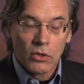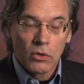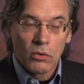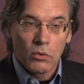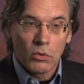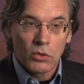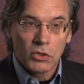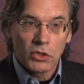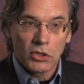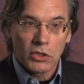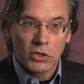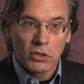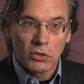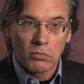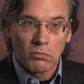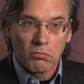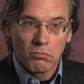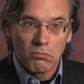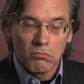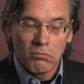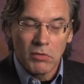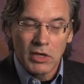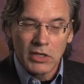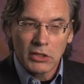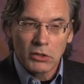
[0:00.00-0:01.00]
which is
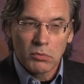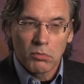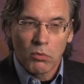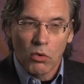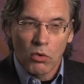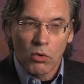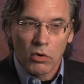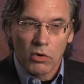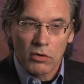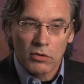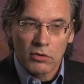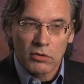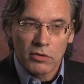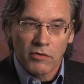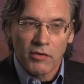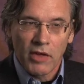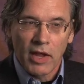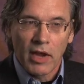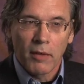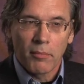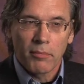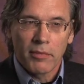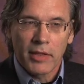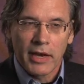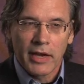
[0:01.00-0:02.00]
much more
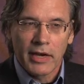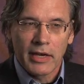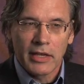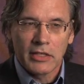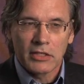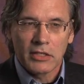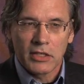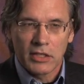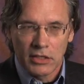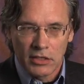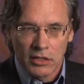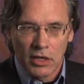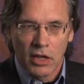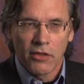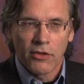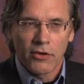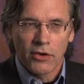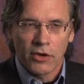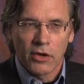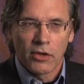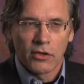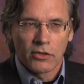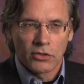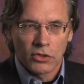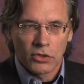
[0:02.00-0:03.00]
developed than it is in other
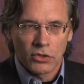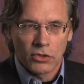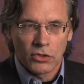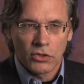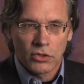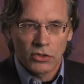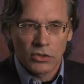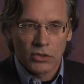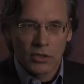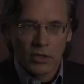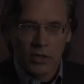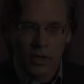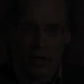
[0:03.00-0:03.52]
cultures.